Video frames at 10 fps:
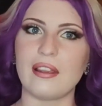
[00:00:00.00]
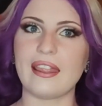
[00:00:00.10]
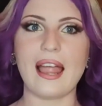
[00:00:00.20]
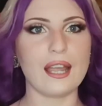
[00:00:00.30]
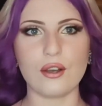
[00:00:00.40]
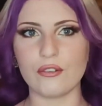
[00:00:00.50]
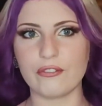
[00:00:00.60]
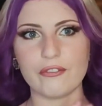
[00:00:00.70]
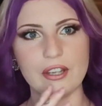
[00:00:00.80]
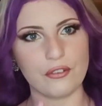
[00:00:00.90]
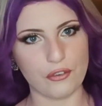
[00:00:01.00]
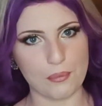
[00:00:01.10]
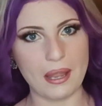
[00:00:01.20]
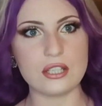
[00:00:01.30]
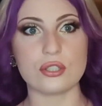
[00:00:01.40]
lack of
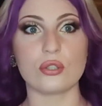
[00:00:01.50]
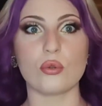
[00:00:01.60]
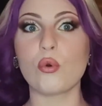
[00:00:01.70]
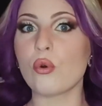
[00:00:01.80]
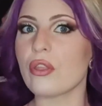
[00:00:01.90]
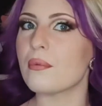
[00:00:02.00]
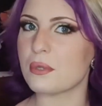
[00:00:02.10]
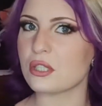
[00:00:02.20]
information or the